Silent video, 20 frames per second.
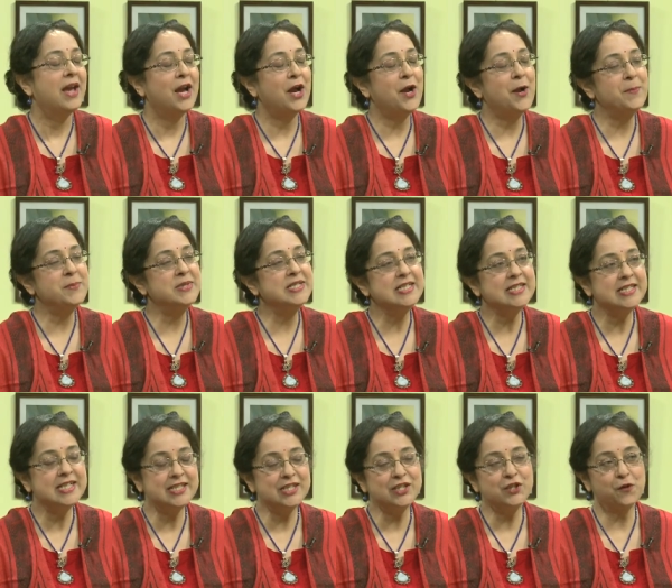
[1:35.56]
Um, since
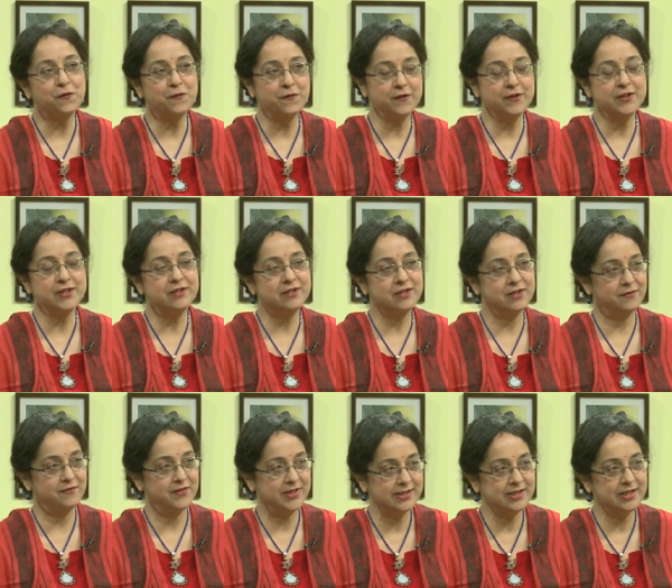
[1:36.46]
this is your first
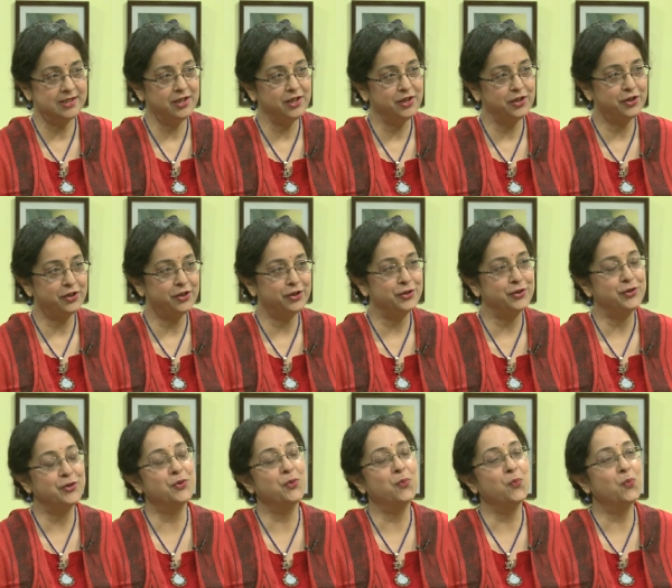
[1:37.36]
visit here,
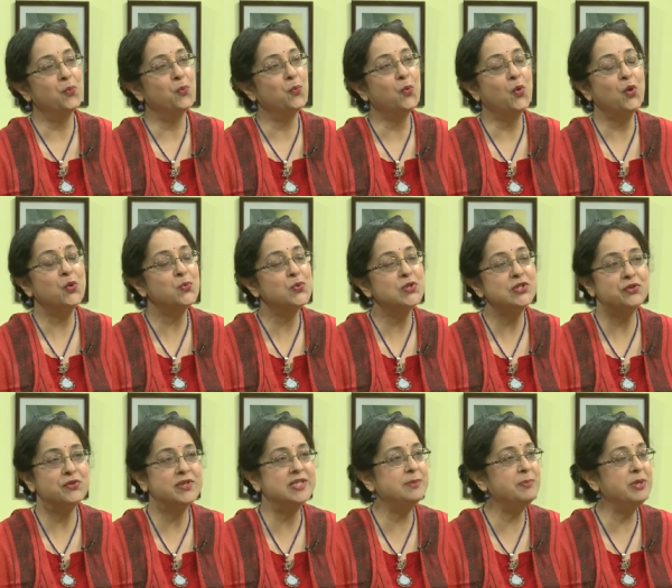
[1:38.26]
mm-hmm. what was
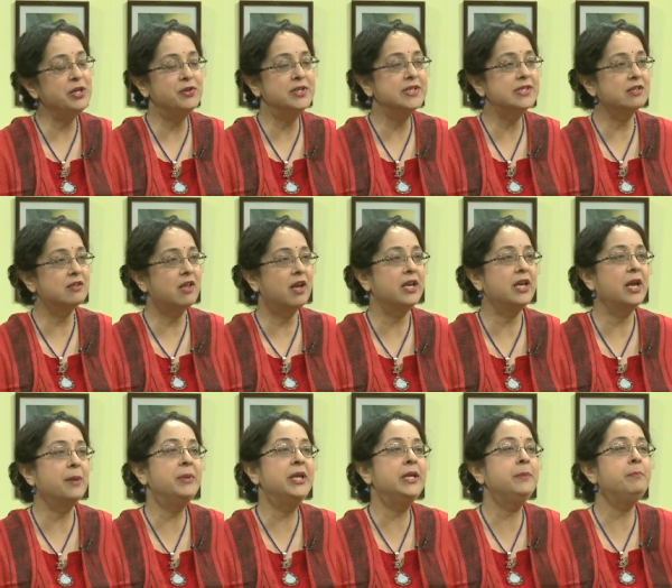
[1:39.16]
your experience like?
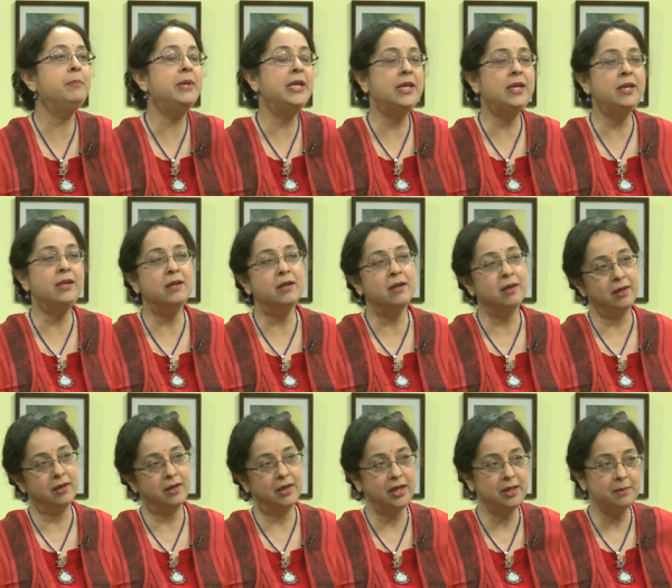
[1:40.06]
I mean, being
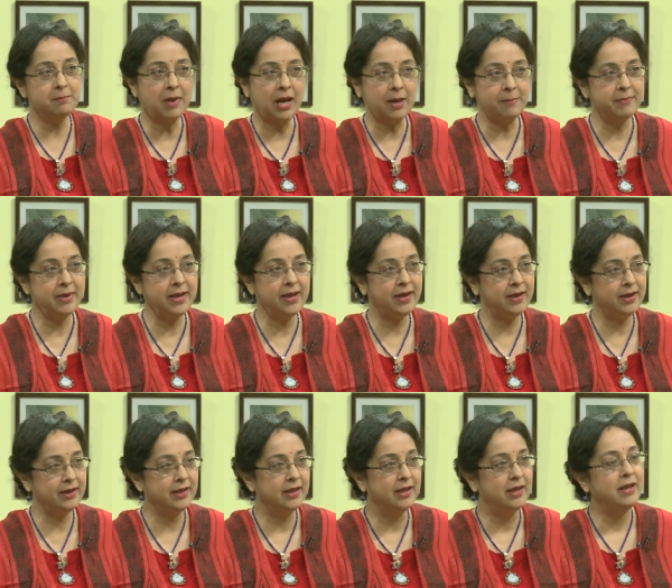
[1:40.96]
in
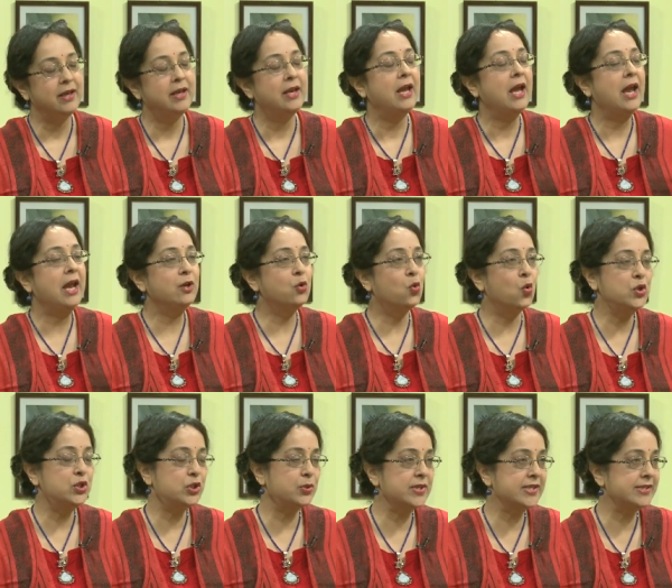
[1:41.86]
Bombay mm-hmm. and
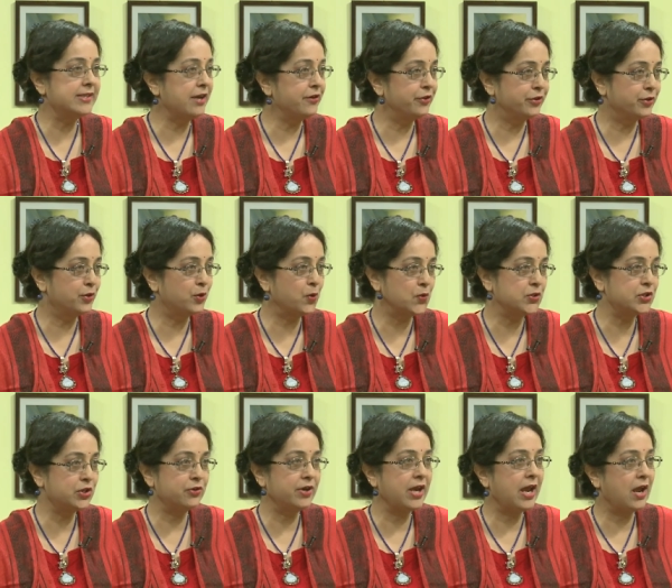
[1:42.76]
going to a center close
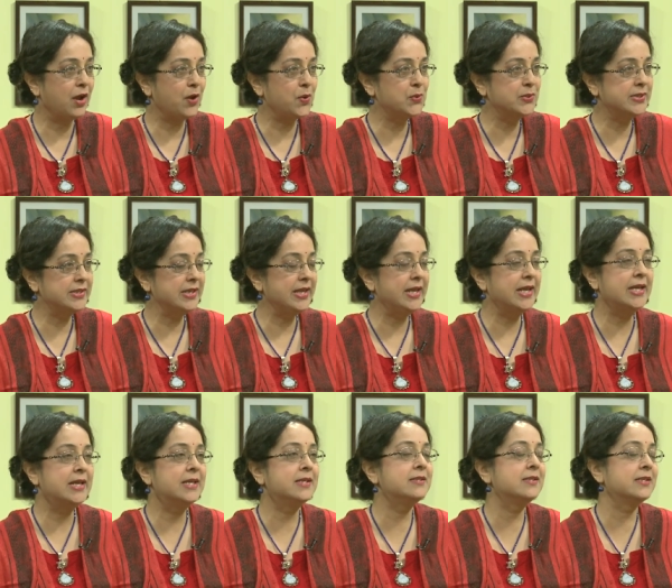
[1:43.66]
to your house
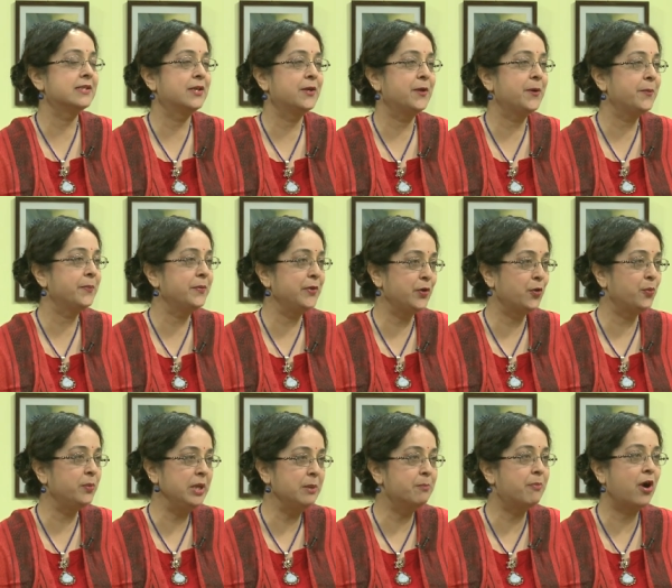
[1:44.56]
and, um, you know,
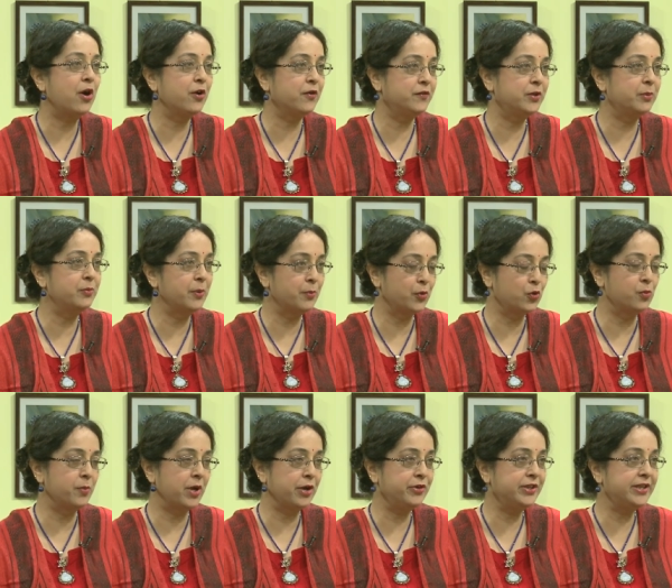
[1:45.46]
being part of the Brahma
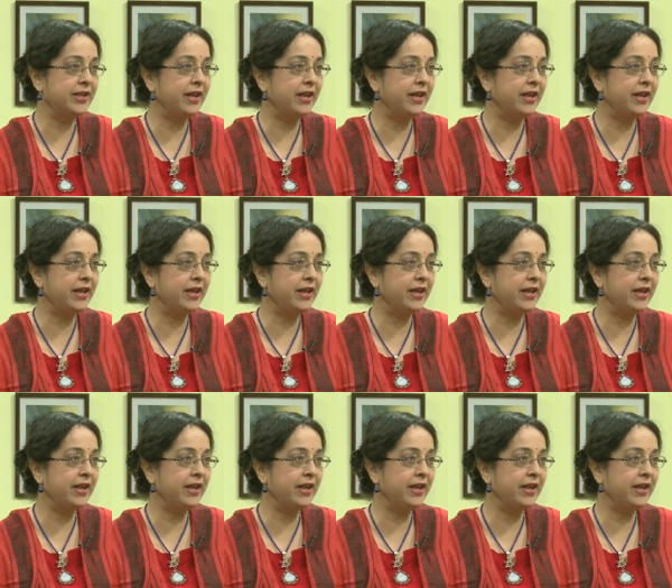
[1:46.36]
Kumari